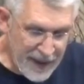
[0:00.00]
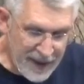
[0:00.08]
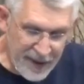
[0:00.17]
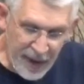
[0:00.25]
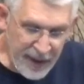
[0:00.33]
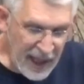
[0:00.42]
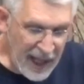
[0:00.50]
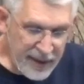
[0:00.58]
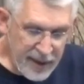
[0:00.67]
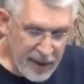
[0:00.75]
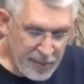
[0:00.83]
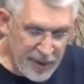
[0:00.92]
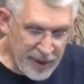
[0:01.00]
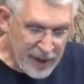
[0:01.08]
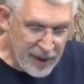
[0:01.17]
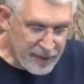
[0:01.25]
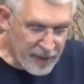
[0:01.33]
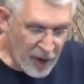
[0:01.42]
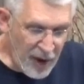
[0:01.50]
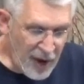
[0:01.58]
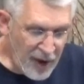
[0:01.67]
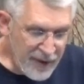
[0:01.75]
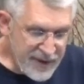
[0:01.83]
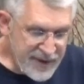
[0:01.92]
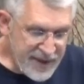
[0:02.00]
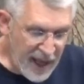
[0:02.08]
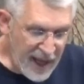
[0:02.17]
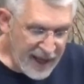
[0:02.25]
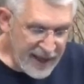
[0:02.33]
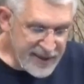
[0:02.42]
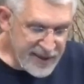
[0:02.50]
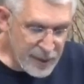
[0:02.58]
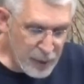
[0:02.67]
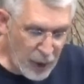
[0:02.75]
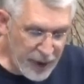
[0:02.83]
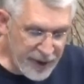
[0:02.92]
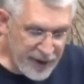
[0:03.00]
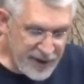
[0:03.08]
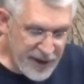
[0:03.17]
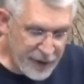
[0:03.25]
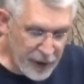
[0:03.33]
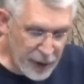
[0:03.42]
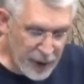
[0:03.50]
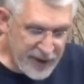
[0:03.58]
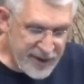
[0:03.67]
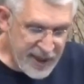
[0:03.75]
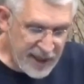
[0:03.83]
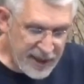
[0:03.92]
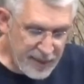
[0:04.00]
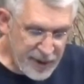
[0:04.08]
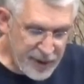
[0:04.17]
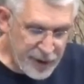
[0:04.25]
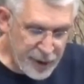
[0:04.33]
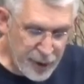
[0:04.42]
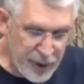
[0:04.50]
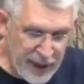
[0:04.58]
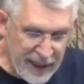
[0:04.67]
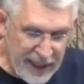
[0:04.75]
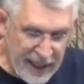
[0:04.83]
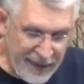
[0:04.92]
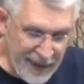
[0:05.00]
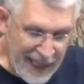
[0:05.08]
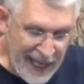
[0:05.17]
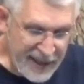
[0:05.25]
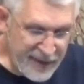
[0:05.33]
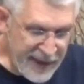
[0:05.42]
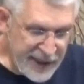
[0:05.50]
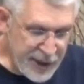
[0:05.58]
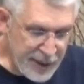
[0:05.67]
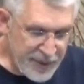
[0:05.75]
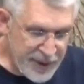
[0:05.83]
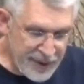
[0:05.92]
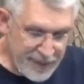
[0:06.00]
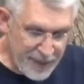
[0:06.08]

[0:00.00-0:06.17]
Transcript: none like him, for all the signs and wonders that the Lord sent him to do in the land of Egypt,